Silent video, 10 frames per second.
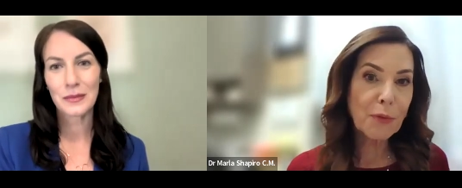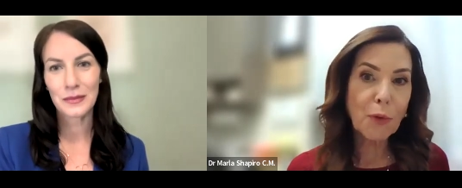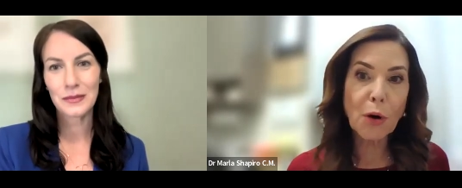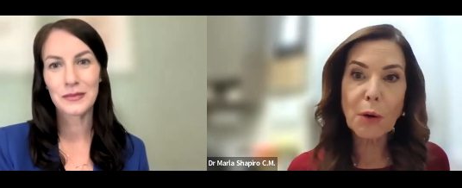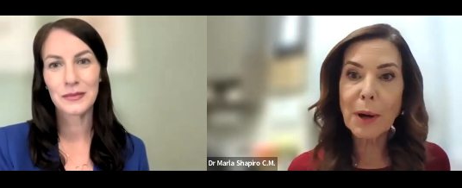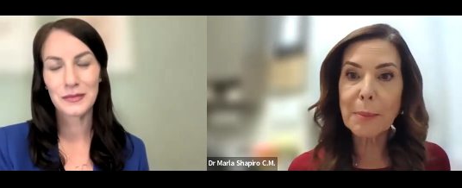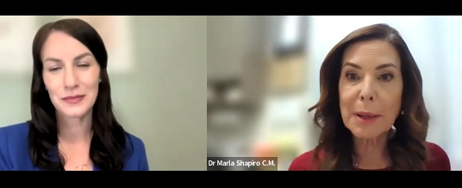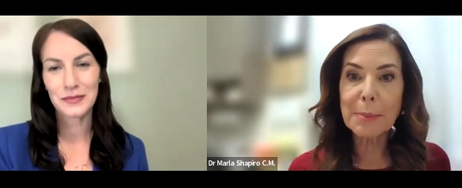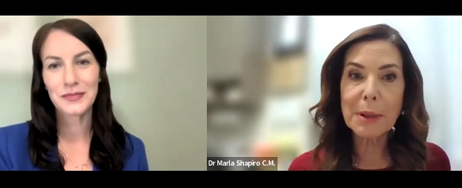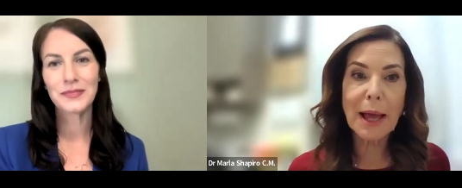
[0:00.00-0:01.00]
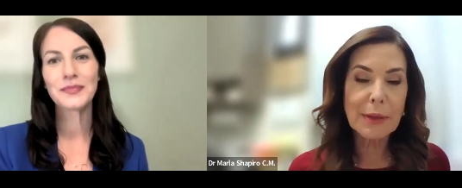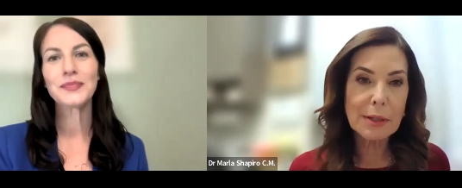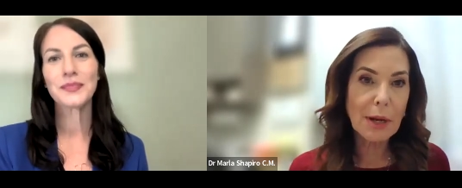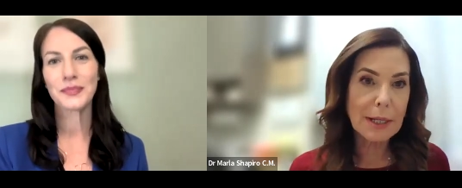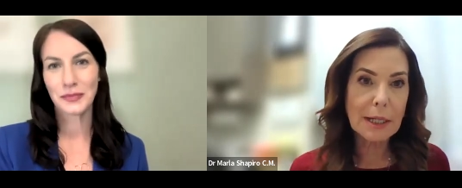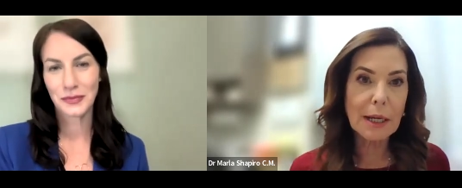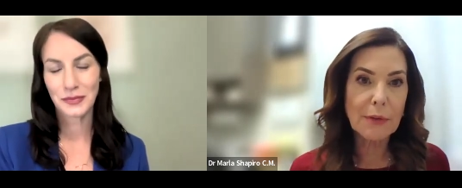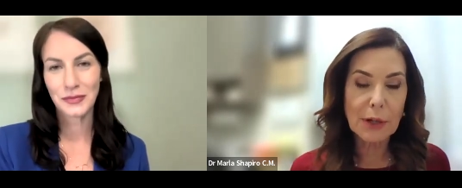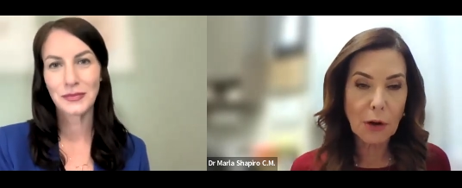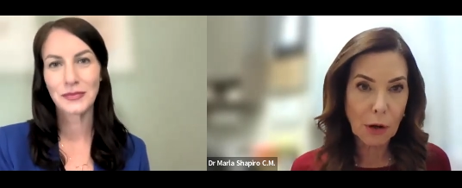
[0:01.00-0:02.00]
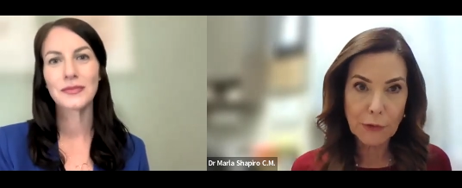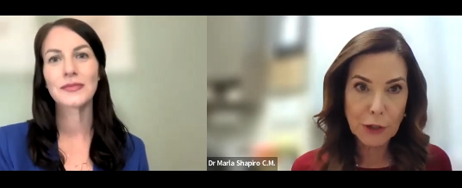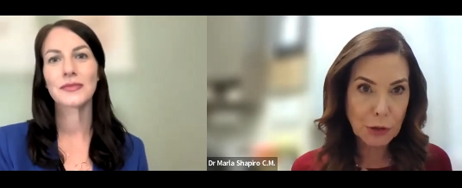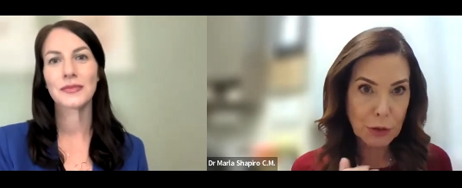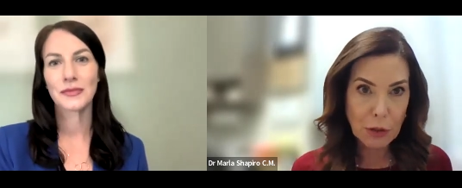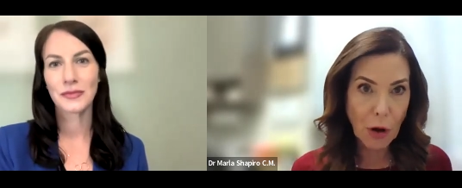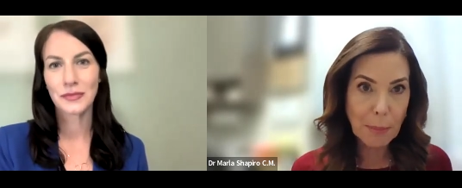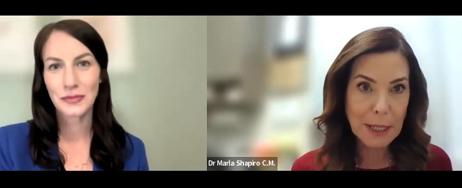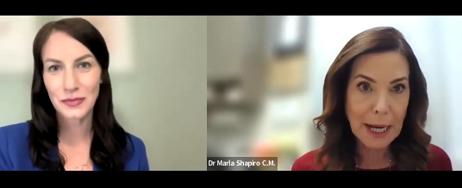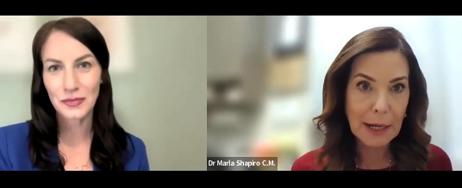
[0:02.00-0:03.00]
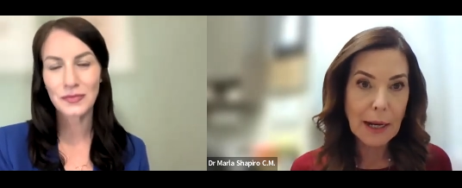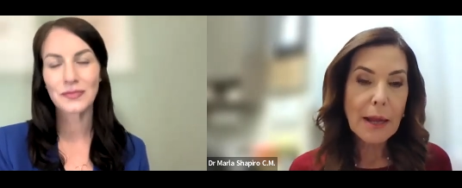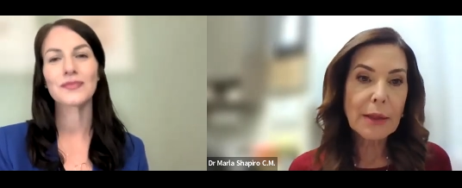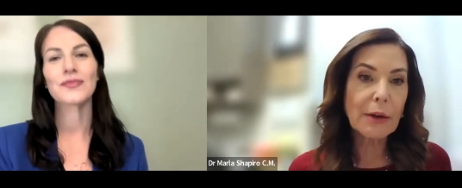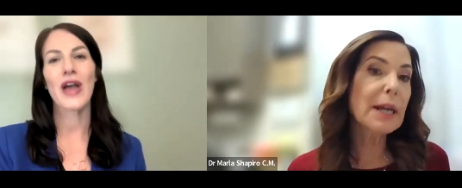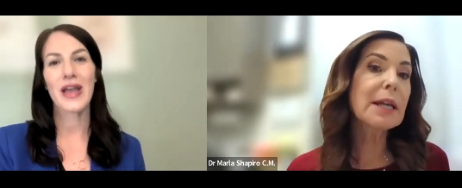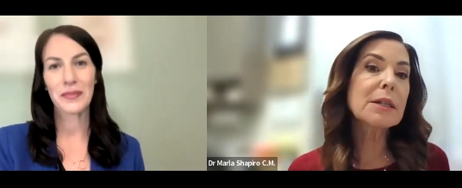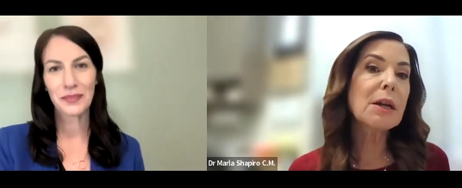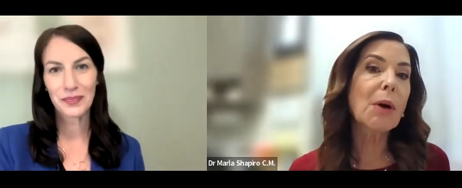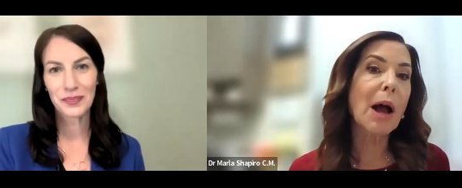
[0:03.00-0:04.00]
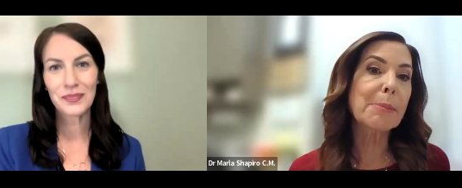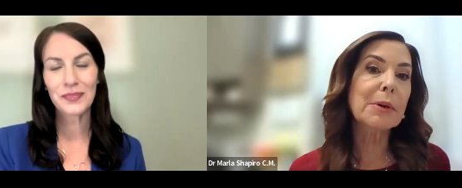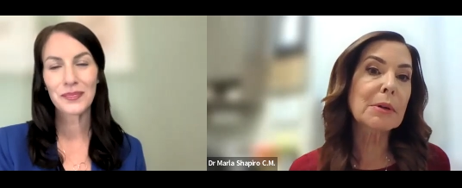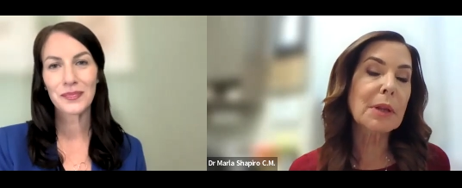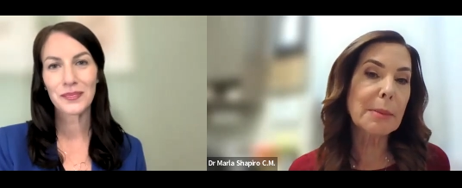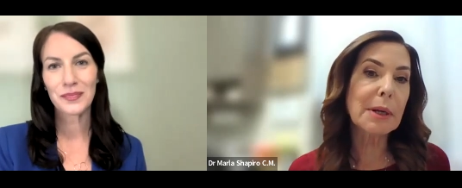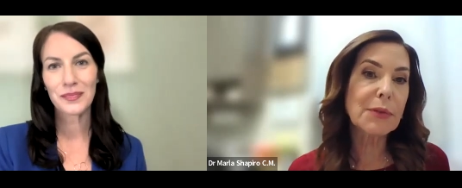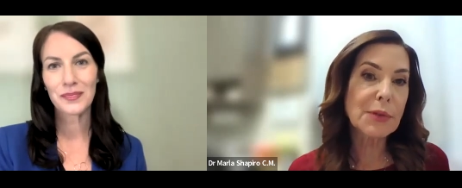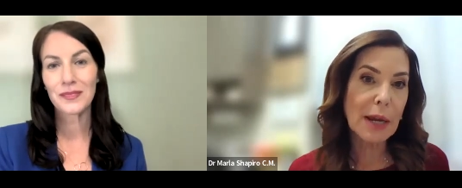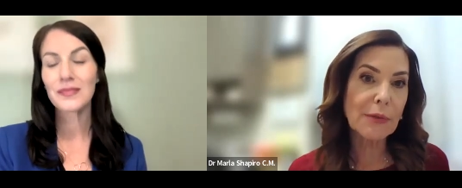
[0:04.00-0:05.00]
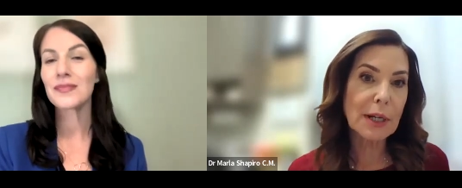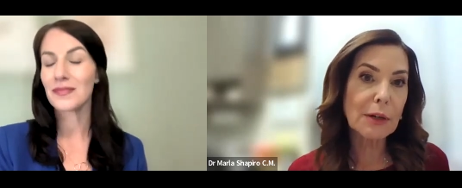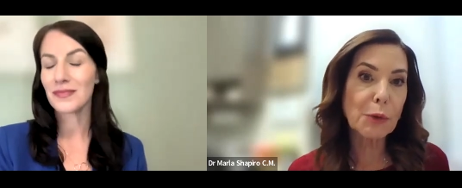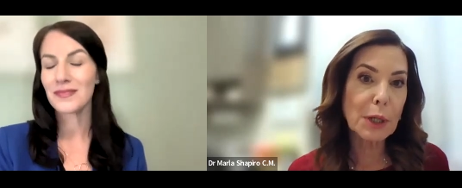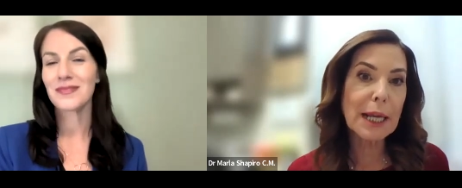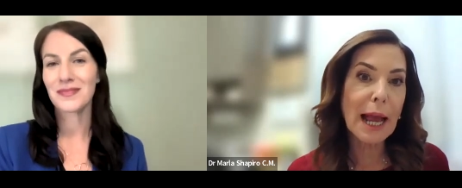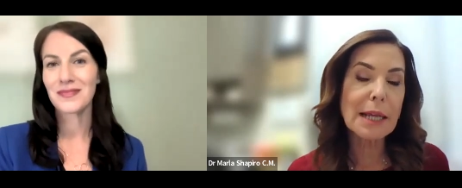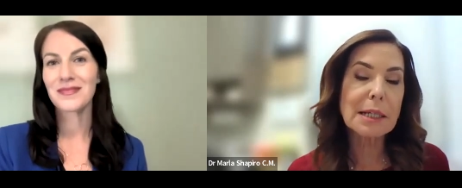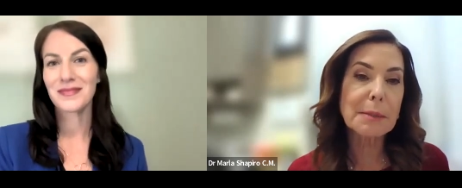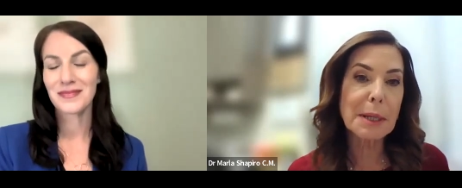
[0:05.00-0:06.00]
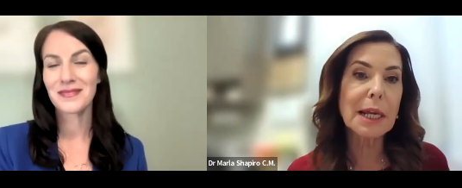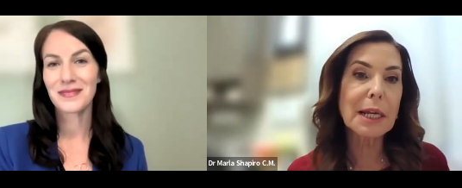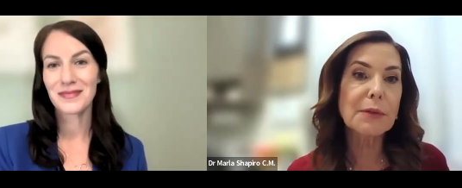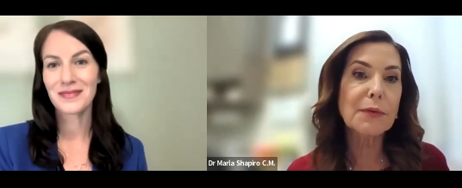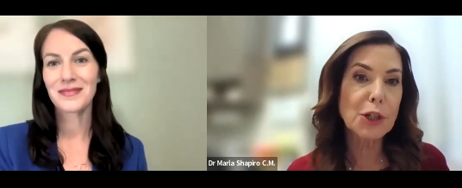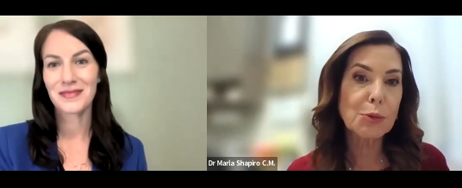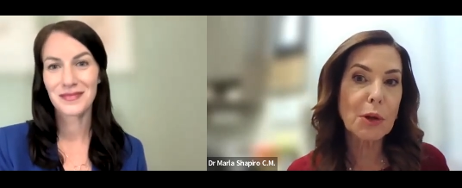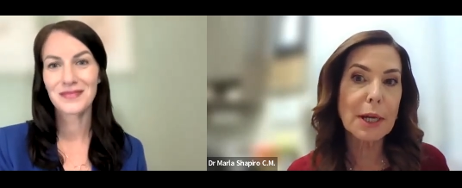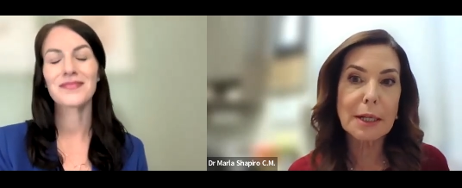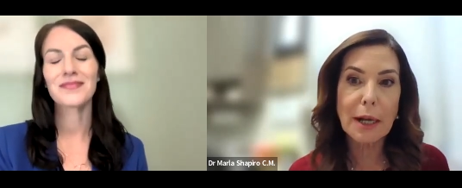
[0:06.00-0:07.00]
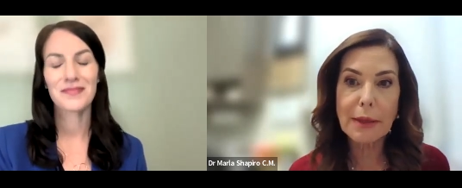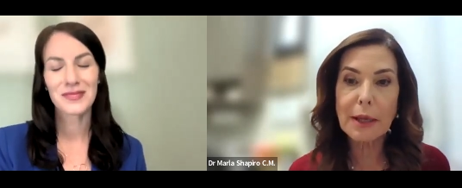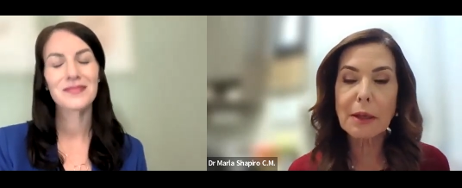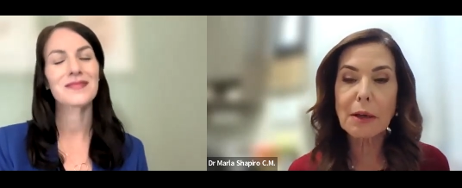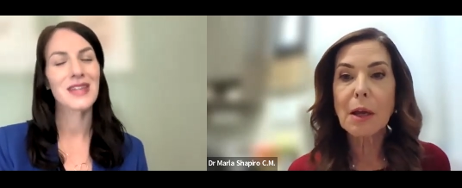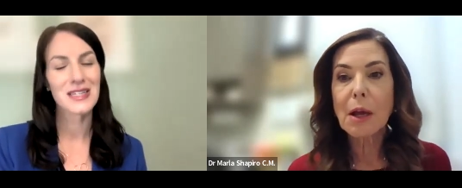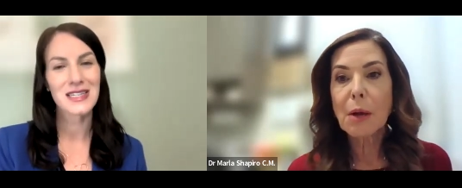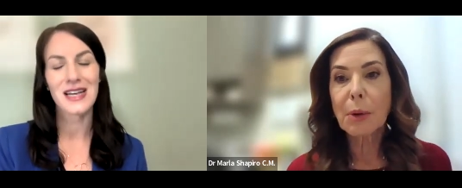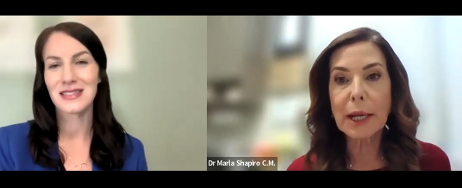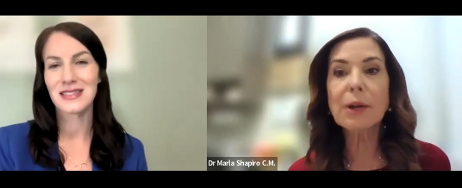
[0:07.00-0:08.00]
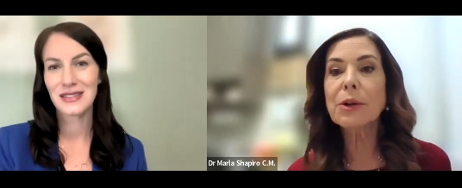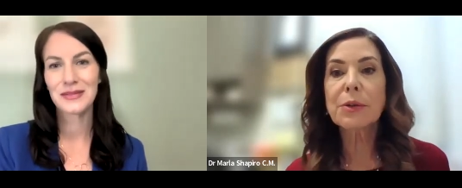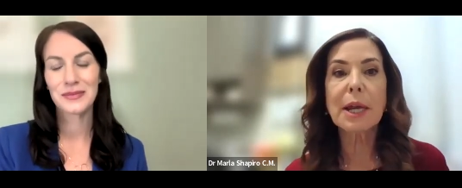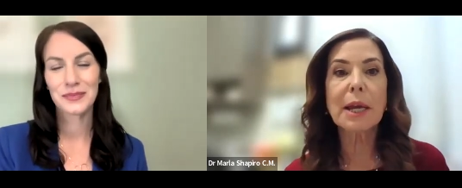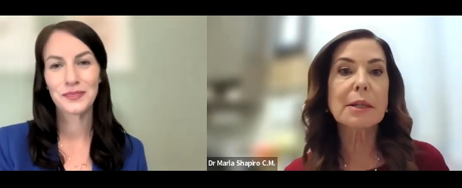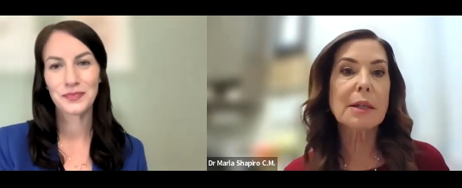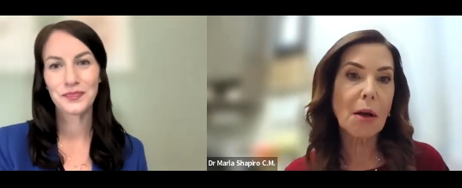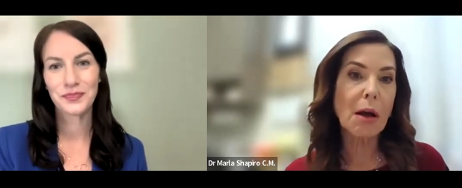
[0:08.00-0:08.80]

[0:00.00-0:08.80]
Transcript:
Speaker 1: before where people had this idea of an artificial stop date, there right. is no upper limit of safety and it really has to be individualized. And I think the, yes. what I hear you saying is the